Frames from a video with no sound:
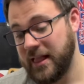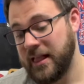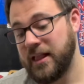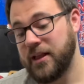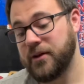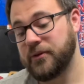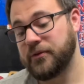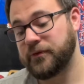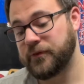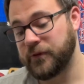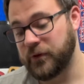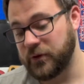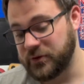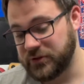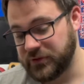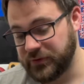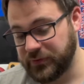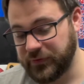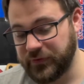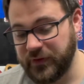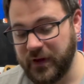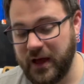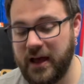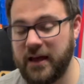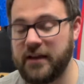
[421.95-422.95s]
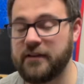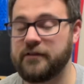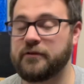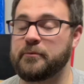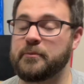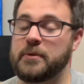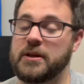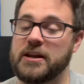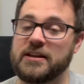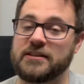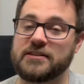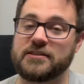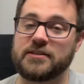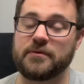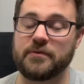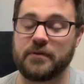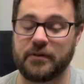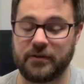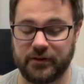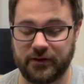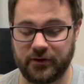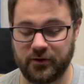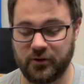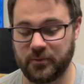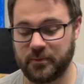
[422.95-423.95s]
First 5 minutes of the
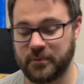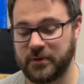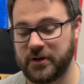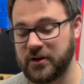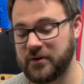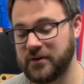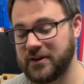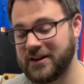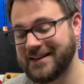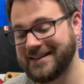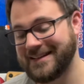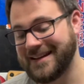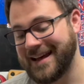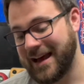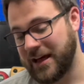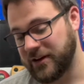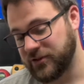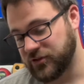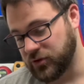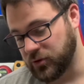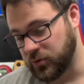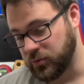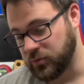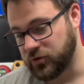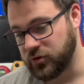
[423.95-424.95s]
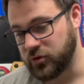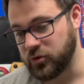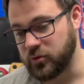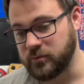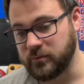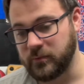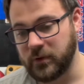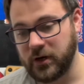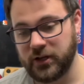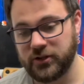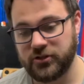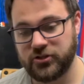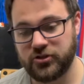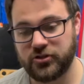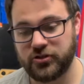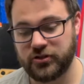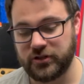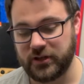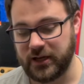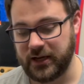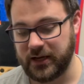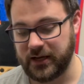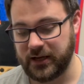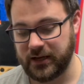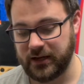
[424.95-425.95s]
third period, not too much
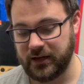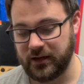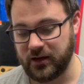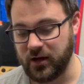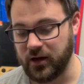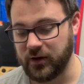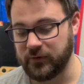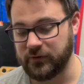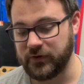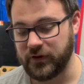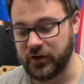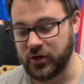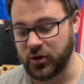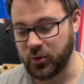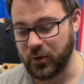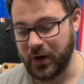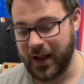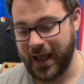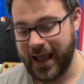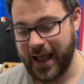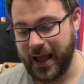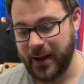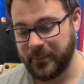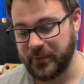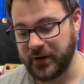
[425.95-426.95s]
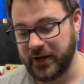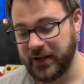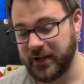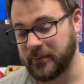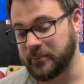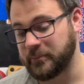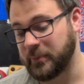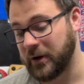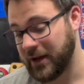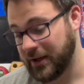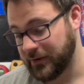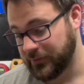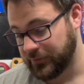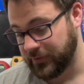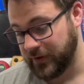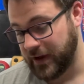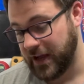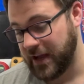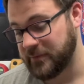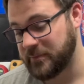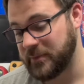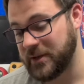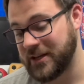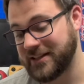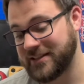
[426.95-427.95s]
of note happening, but
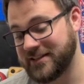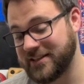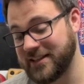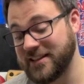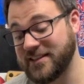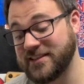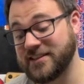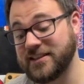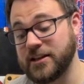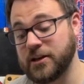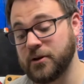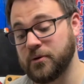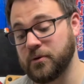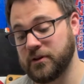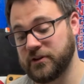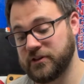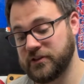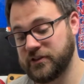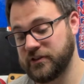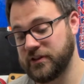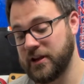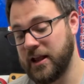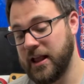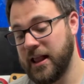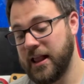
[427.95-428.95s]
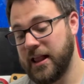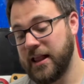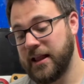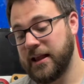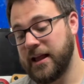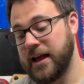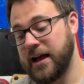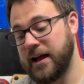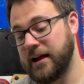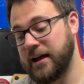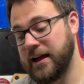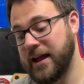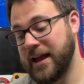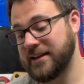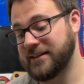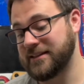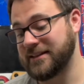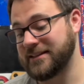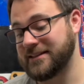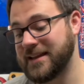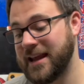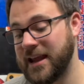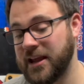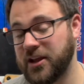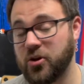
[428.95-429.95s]
5 minutes in, Zegras has a
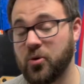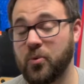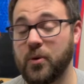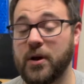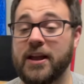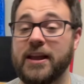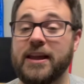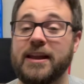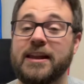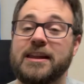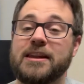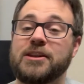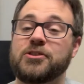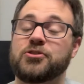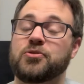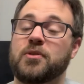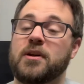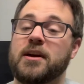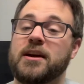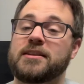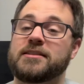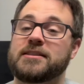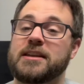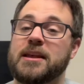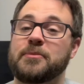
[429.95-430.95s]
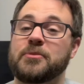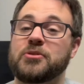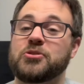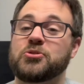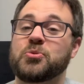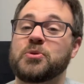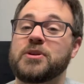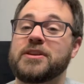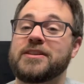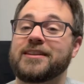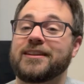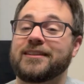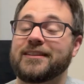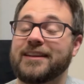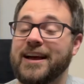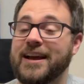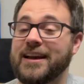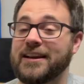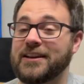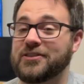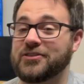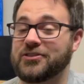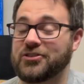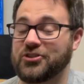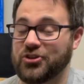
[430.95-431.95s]
takeaway and he tries a
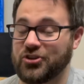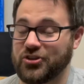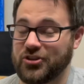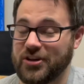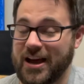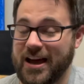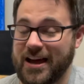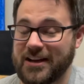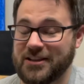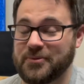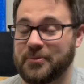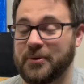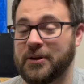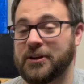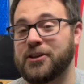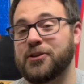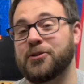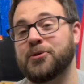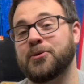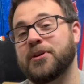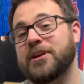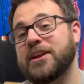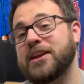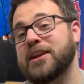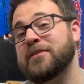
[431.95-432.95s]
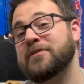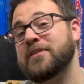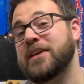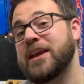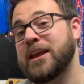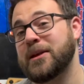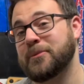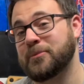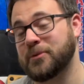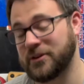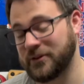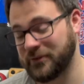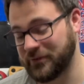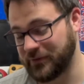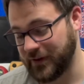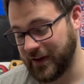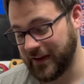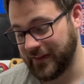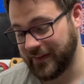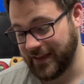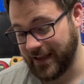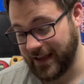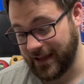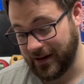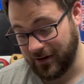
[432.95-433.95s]
between-the-legs shot, but Georgiev able to
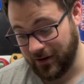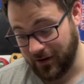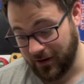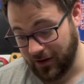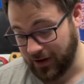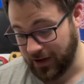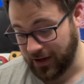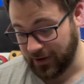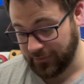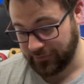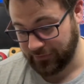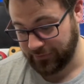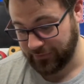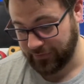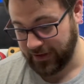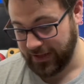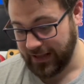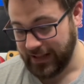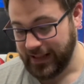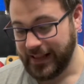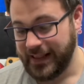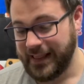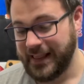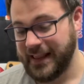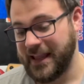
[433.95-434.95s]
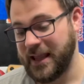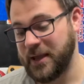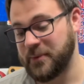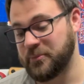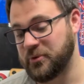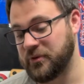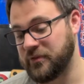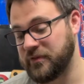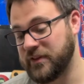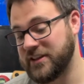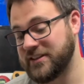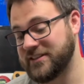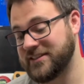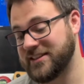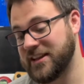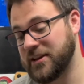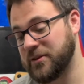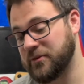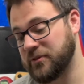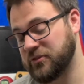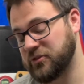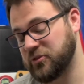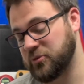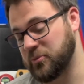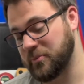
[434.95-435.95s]
fight that off and prevent
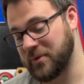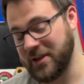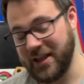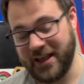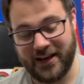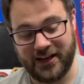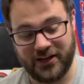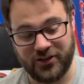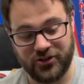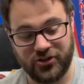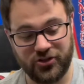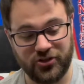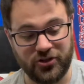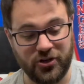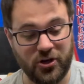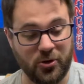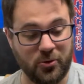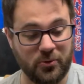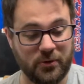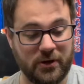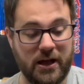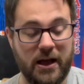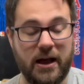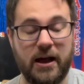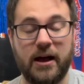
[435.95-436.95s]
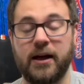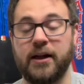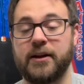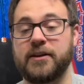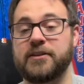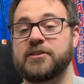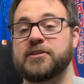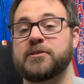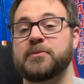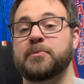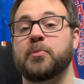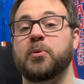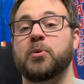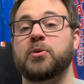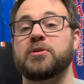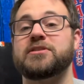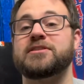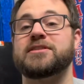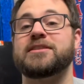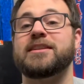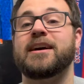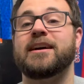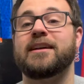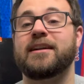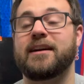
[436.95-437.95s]
Zegras from getting shown on
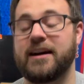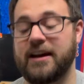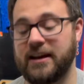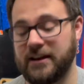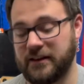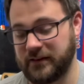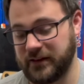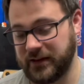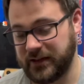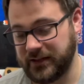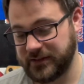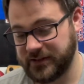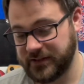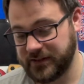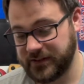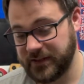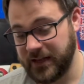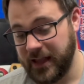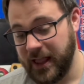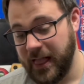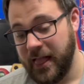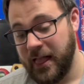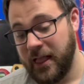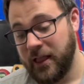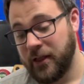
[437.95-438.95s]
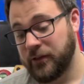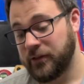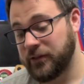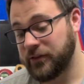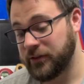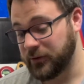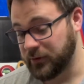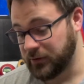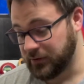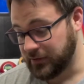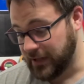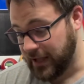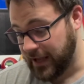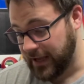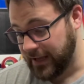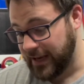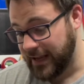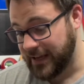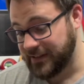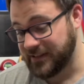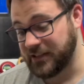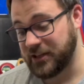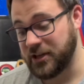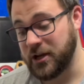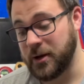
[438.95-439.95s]
Sportsnet highlights. Third line
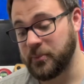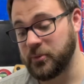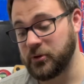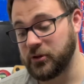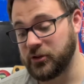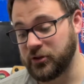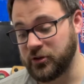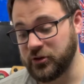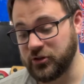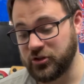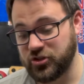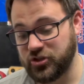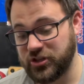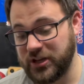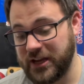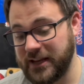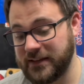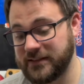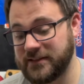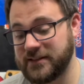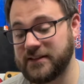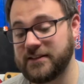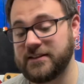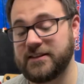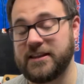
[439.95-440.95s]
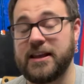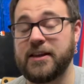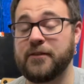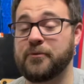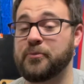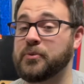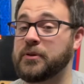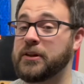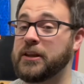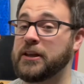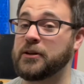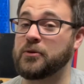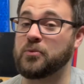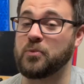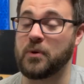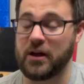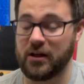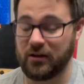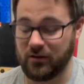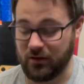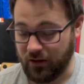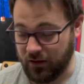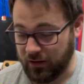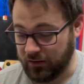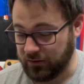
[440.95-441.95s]
has a couple of good chances. They've played
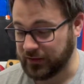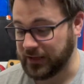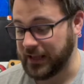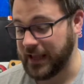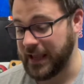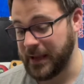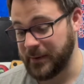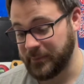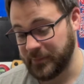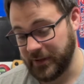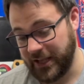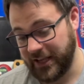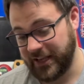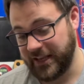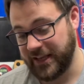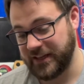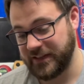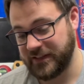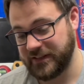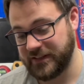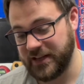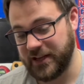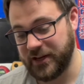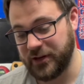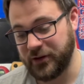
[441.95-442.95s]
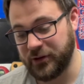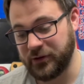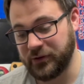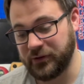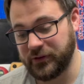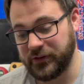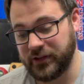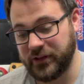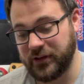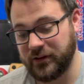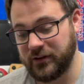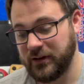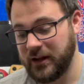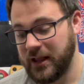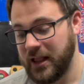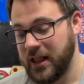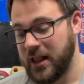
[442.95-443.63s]
well all game, like I said earlier.